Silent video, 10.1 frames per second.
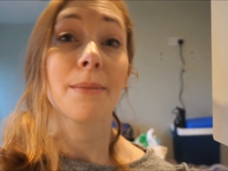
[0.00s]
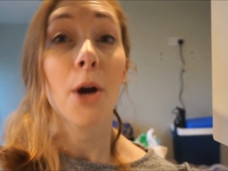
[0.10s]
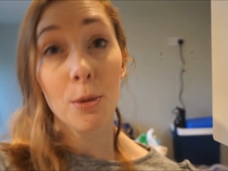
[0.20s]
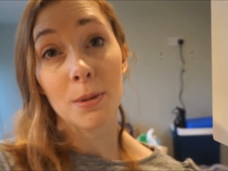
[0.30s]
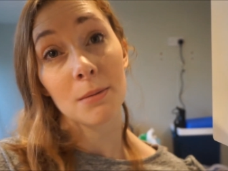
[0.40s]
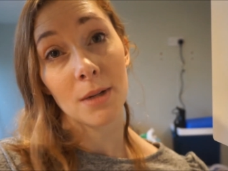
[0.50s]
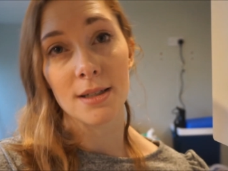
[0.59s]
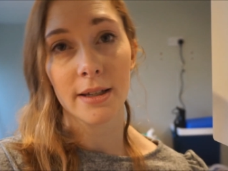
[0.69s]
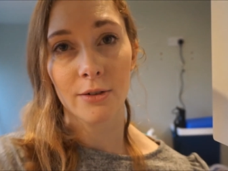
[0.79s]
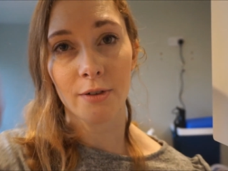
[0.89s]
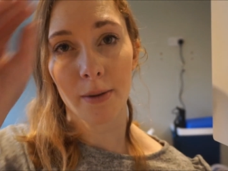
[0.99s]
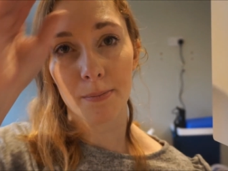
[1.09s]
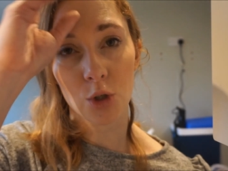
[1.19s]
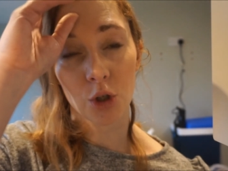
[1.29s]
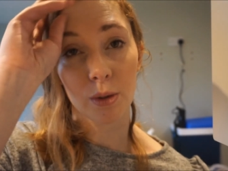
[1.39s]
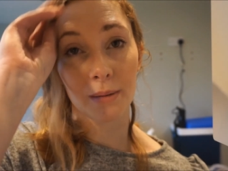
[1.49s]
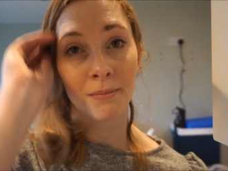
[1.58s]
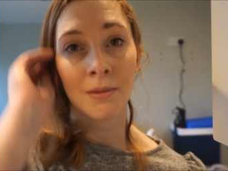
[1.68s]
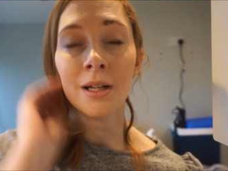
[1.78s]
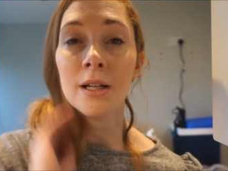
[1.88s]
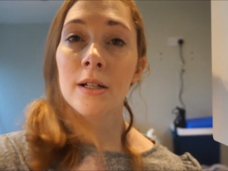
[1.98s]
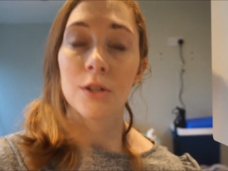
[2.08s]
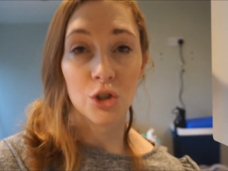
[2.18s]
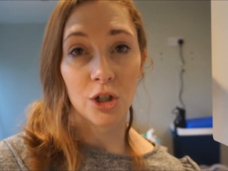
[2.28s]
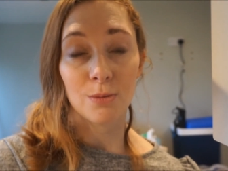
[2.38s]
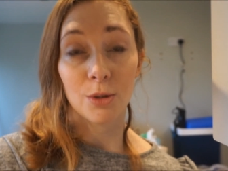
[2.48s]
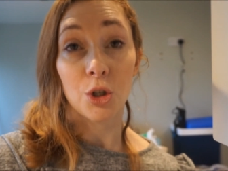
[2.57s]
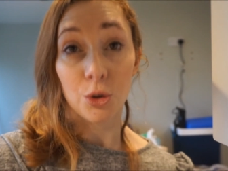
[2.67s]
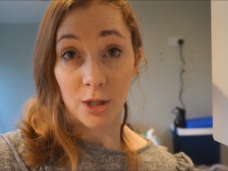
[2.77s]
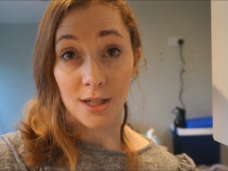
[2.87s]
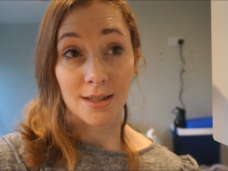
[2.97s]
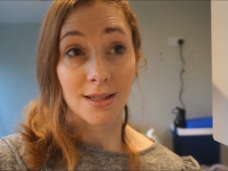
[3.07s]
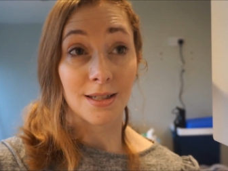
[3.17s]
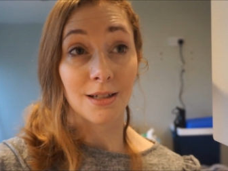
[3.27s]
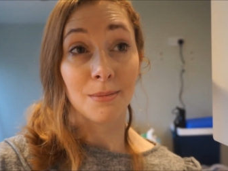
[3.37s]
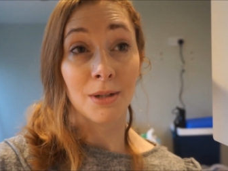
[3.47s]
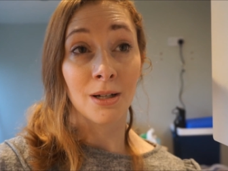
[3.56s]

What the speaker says: I'm opening myself up to judgment and criticism,